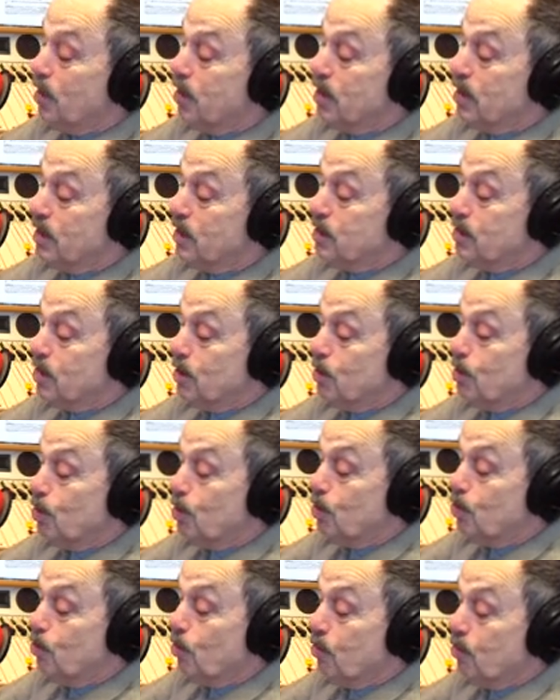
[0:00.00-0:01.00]
of the things
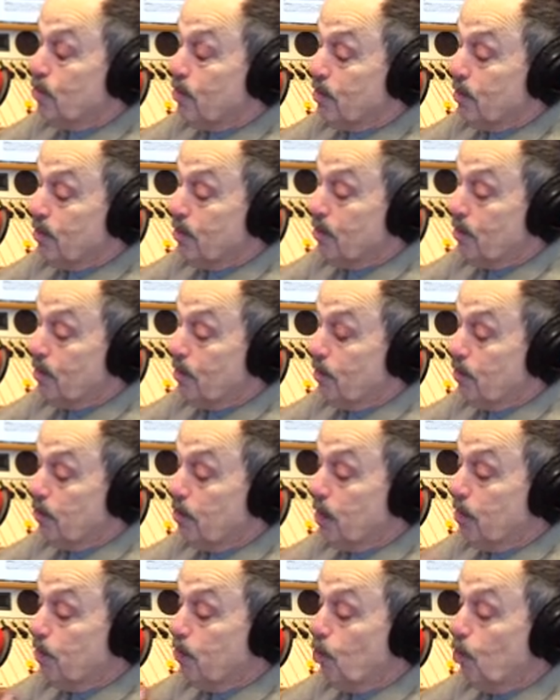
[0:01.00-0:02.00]
you won't
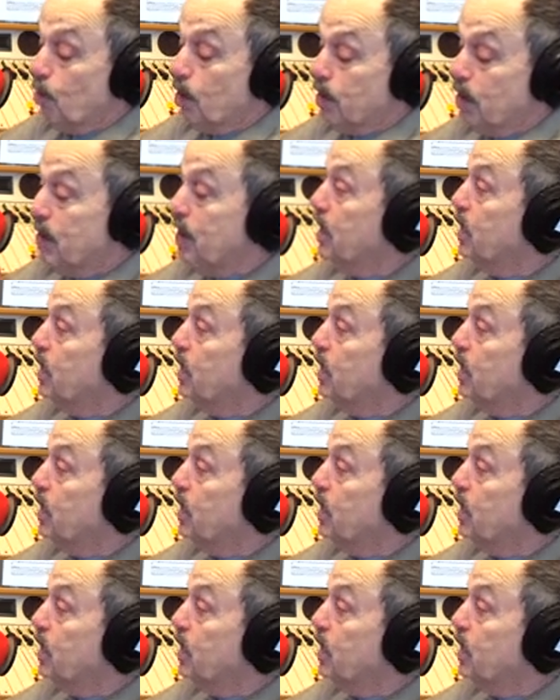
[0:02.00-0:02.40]
be bored in